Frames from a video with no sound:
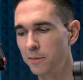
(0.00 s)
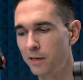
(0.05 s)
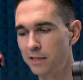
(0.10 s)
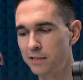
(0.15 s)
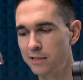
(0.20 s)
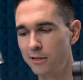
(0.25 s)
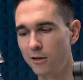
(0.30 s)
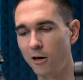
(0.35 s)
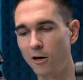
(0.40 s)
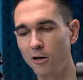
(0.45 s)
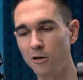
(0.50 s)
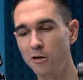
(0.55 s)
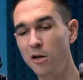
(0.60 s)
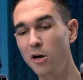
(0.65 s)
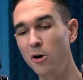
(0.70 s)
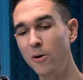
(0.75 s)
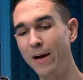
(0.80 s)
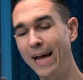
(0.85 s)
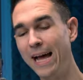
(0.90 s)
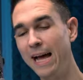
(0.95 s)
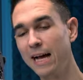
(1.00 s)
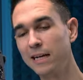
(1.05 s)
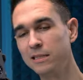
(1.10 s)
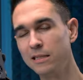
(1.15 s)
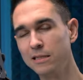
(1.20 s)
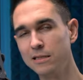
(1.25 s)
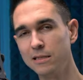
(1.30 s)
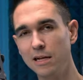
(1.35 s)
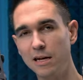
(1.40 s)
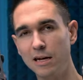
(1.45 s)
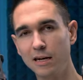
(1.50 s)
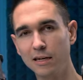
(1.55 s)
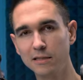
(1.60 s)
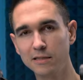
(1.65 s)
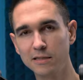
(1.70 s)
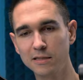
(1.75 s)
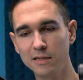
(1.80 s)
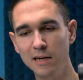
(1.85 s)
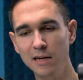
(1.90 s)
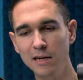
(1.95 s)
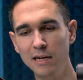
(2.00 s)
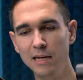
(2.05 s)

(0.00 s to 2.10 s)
because there are no axis locks.